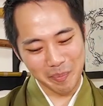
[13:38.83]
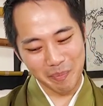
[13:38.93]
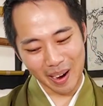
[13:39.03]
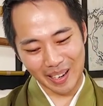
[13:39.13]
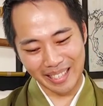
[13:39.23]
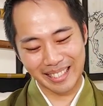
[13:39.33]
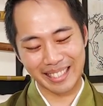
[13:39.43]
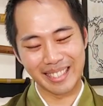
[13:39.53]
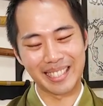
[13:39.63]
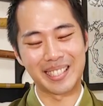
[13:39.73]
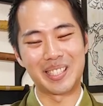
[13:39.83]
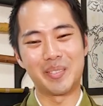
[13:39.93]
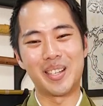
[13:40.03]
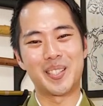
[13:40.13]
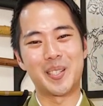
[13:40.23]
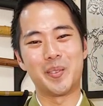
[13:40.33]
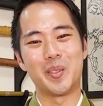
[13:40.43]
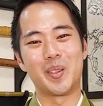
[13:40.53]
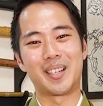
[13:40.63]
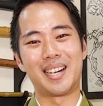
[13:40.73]
embarrassing to see myself do
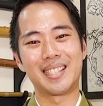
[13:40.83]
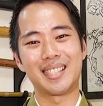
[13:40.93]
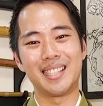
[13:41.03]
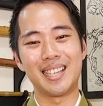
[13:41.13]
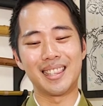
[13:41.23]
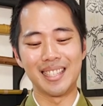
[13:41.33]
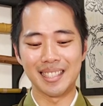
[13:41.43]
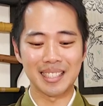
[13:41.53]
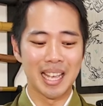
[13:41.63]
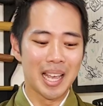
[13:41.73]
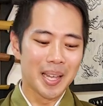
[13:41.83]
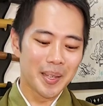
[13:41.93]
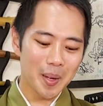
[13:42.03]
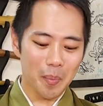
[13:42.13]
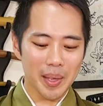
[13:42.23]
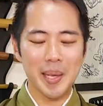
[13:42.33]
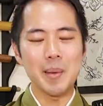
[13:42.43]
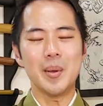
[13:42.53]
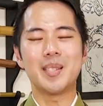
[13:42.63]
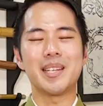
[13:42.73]
the kata like this. You know, the
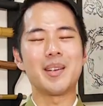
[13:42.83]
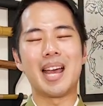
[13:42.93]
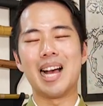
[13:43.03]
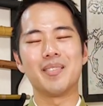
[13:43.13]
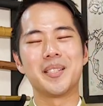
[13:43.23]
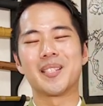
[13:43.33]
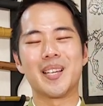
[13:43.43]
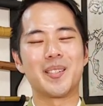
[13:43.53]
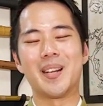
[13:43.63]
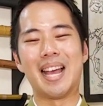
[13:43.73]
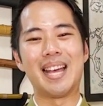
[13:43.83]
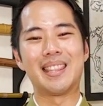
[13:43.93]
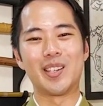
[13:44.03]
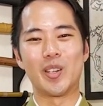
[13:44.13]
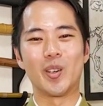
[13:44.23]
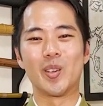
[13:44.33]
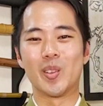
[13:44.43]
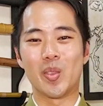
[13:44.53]
image that you have inside your head that you're